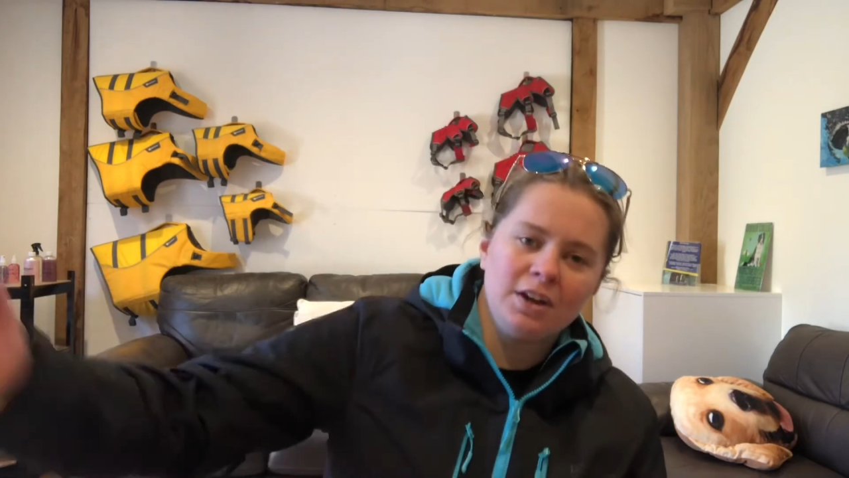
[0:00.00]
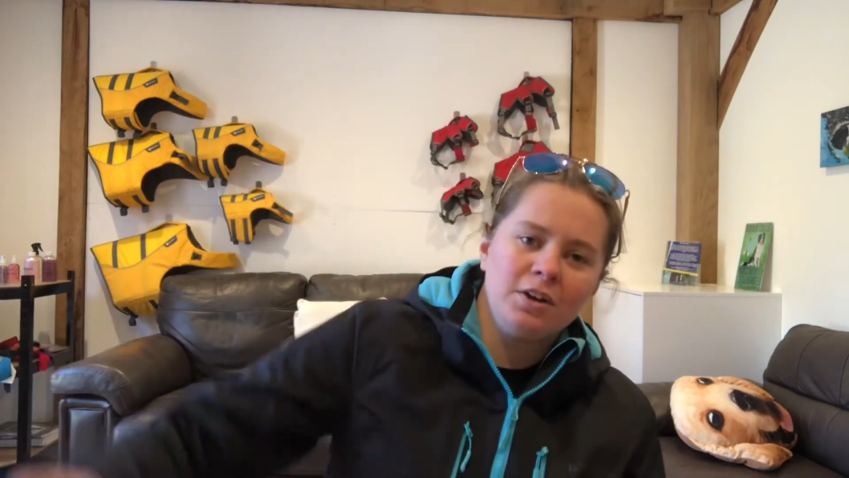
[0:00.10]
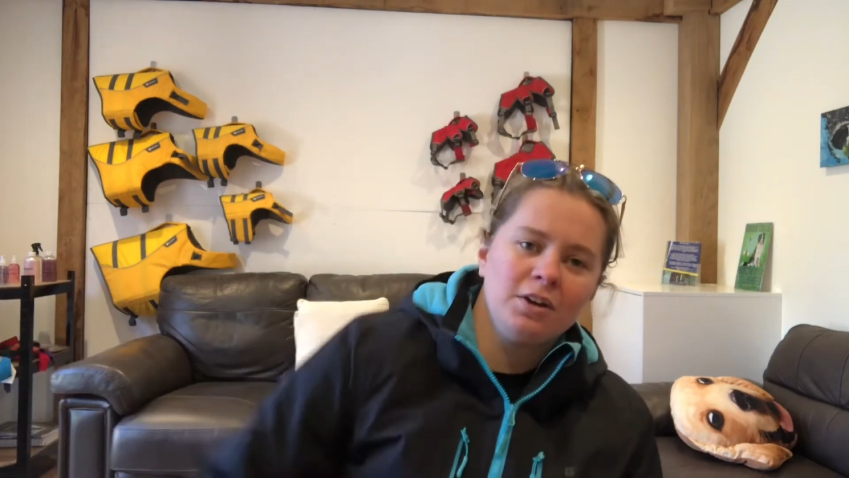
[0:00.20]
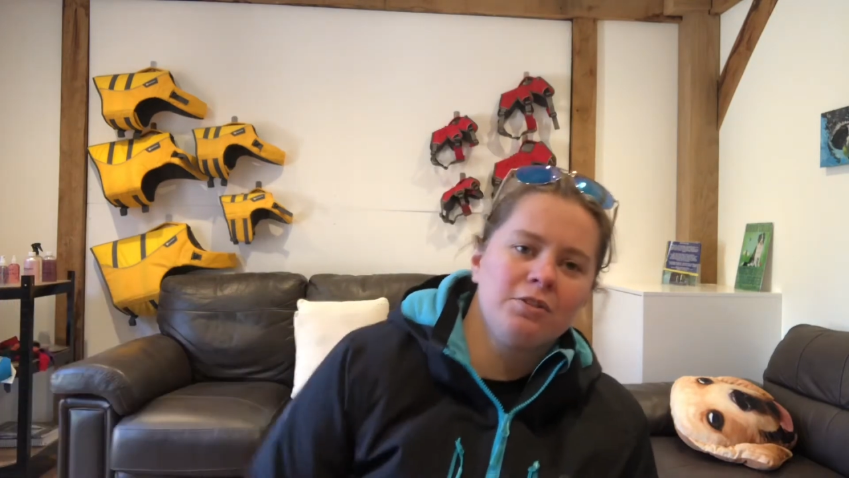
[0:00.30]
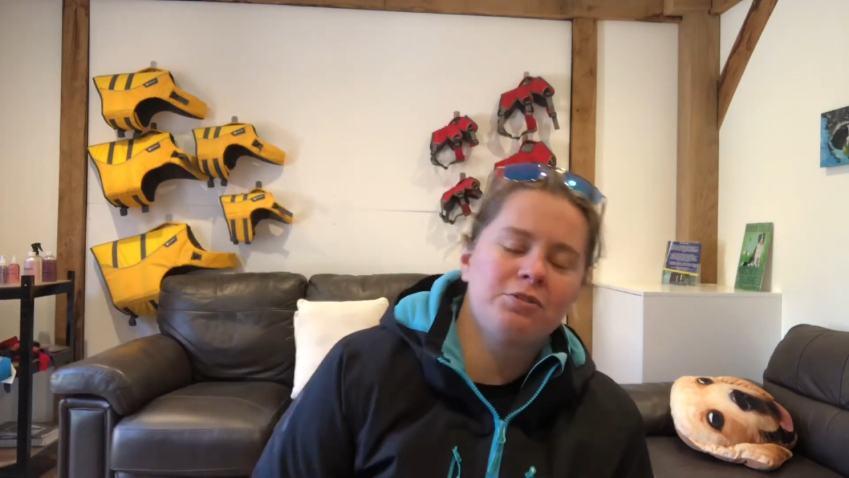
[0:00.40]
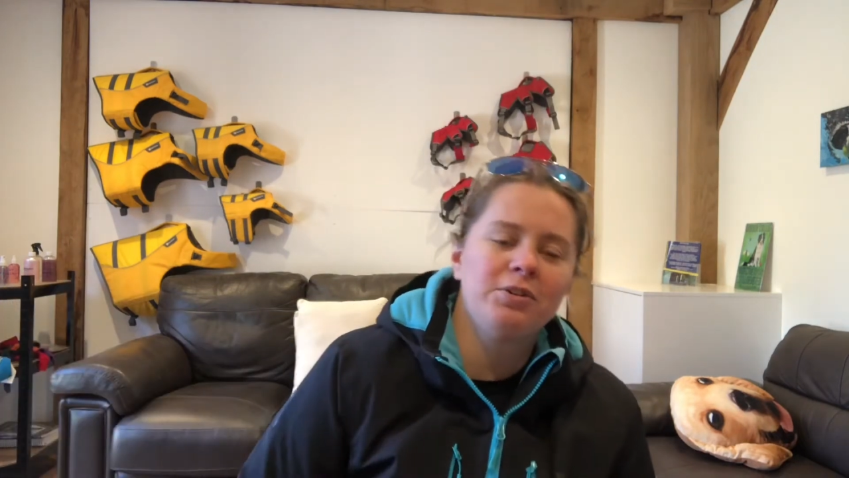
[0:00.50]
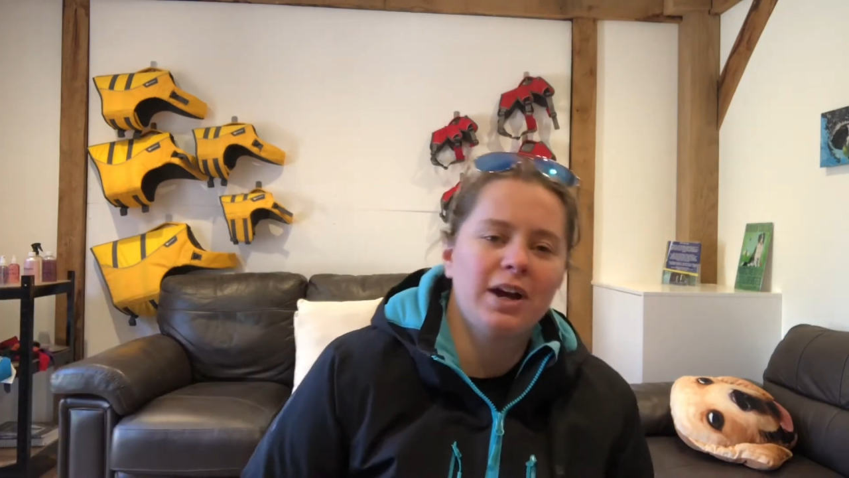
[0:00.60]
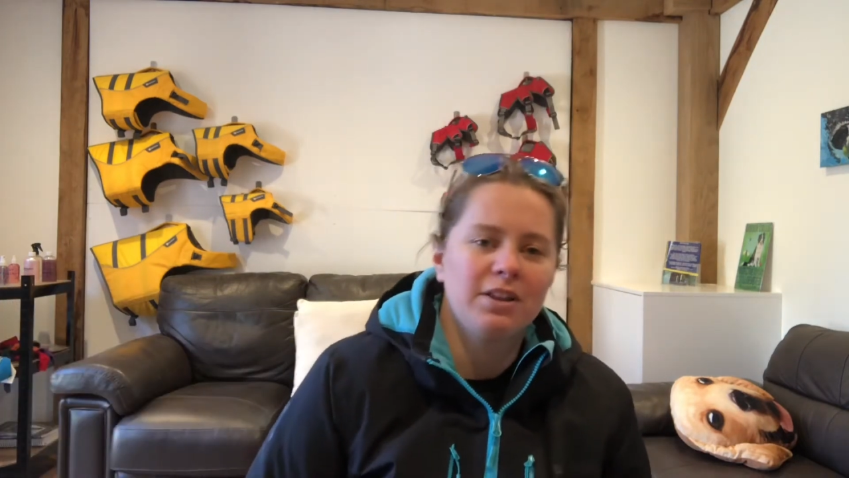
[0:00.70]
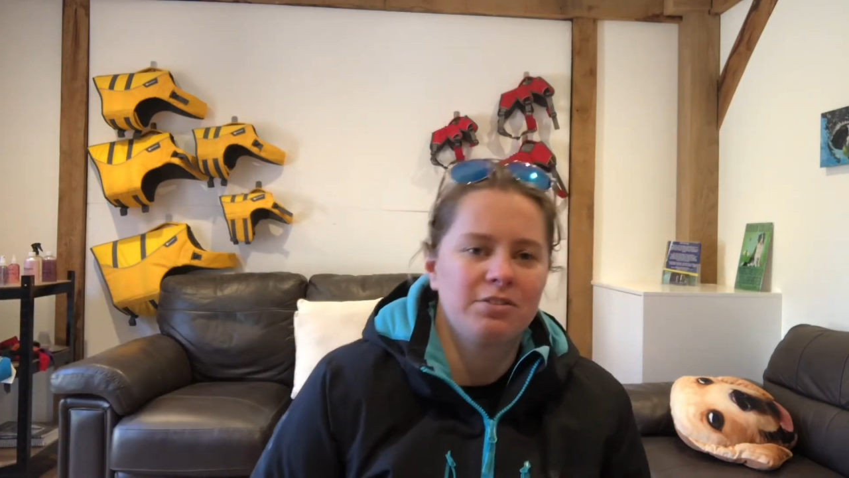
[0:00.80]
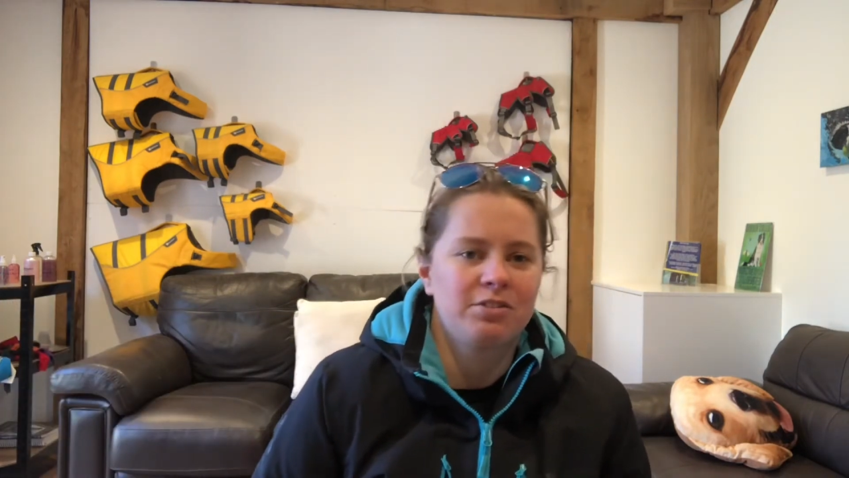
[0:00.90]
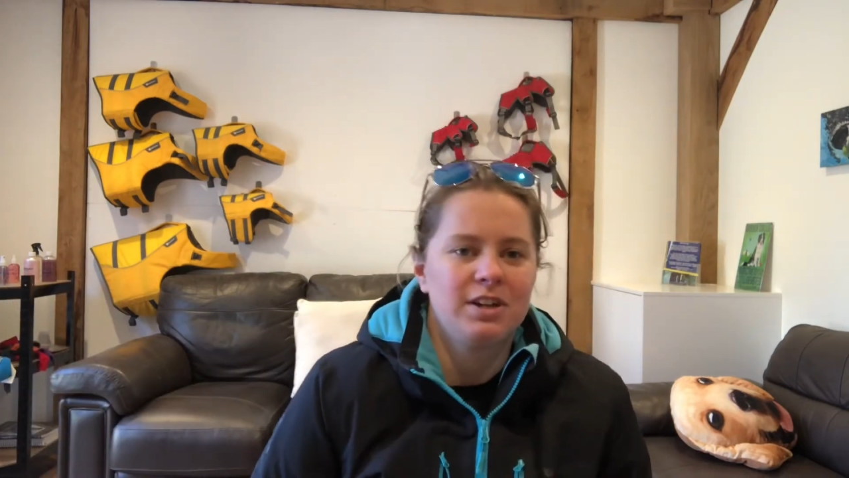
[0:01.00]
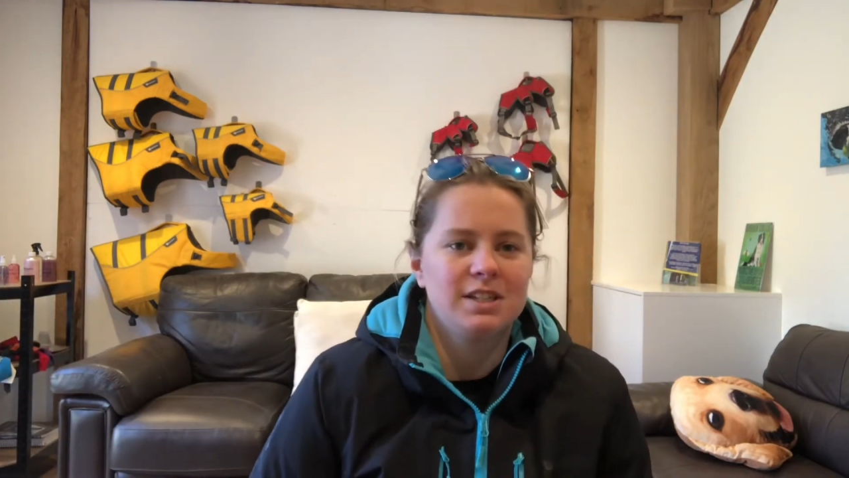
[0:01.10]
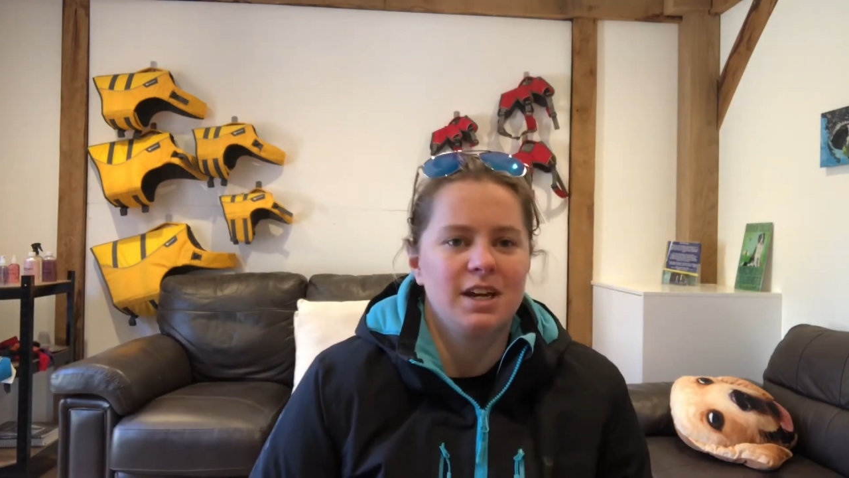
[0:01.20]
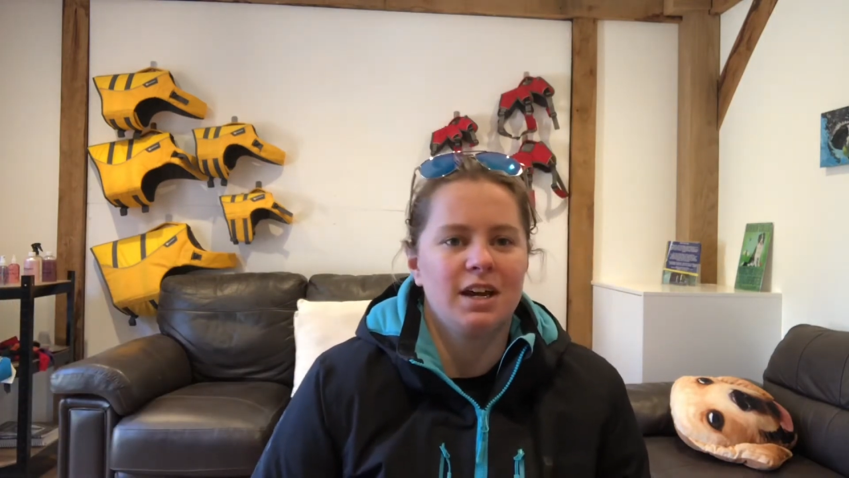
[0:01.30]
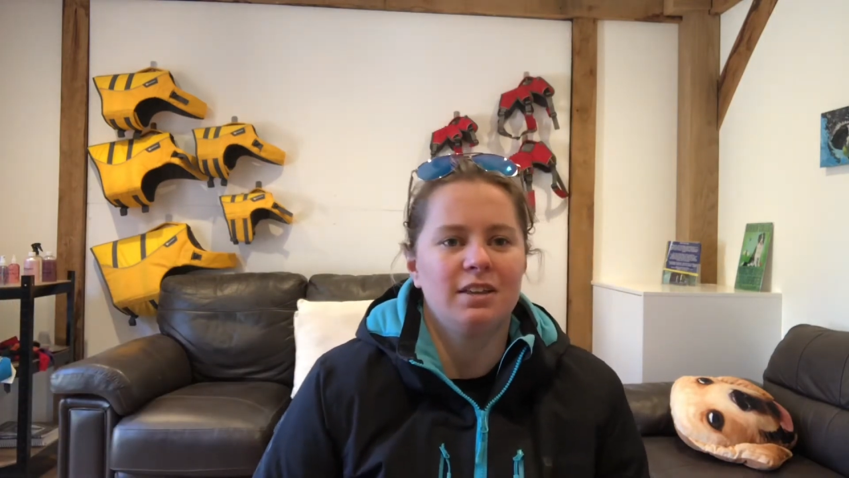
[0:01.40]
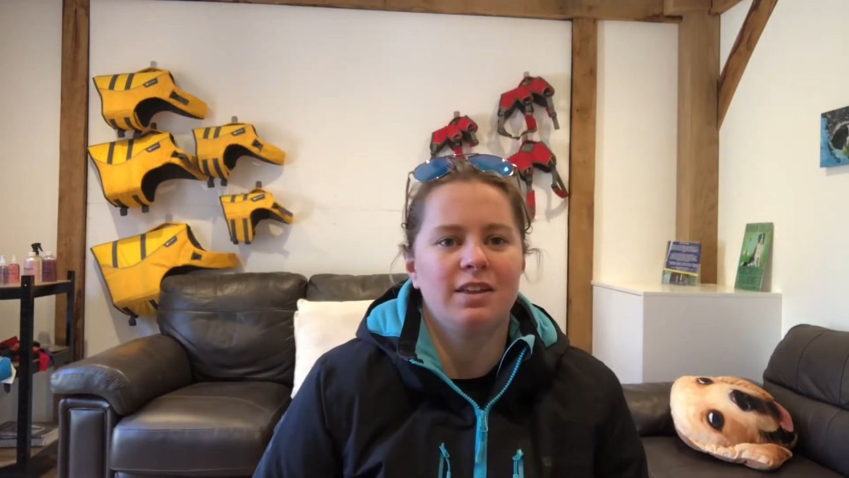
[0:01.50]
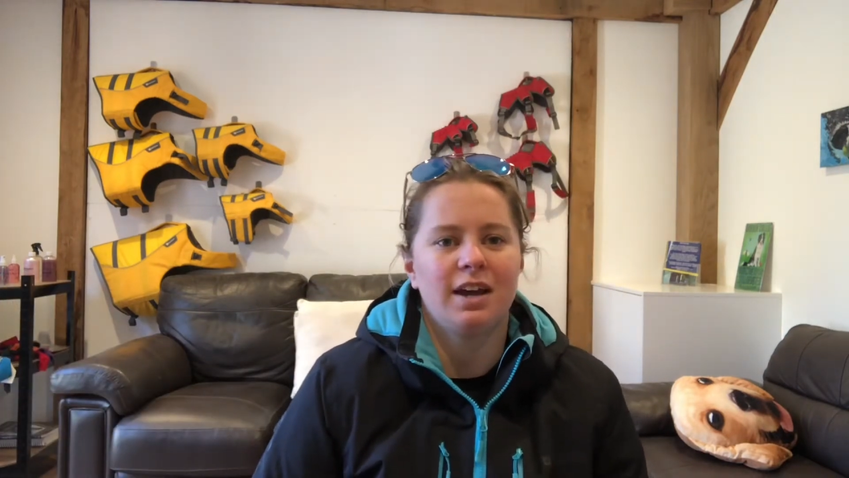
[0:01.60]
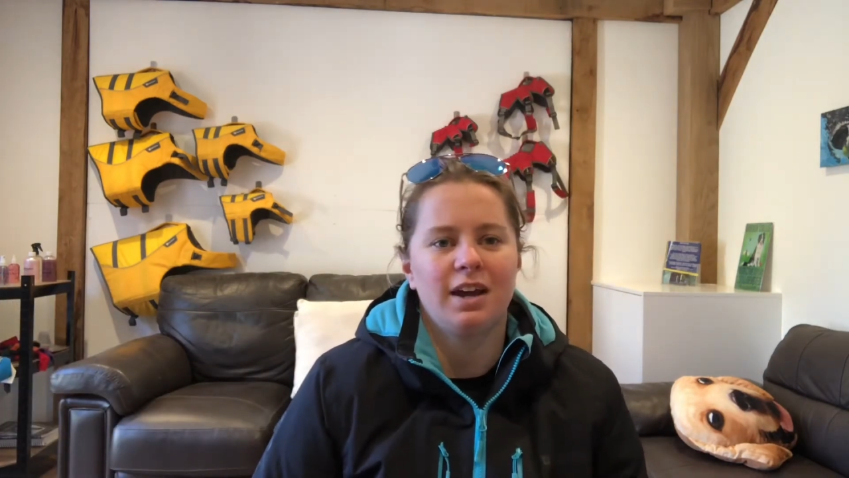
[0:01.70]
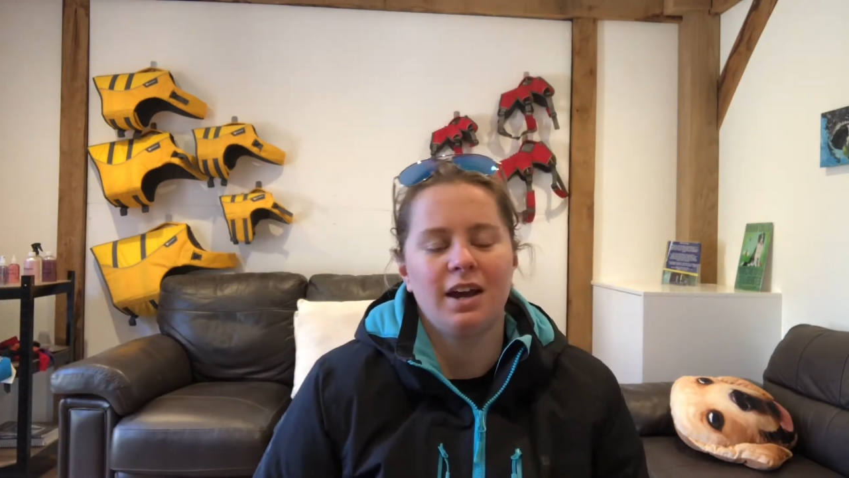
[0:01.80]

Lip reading: fruit out the freezer. That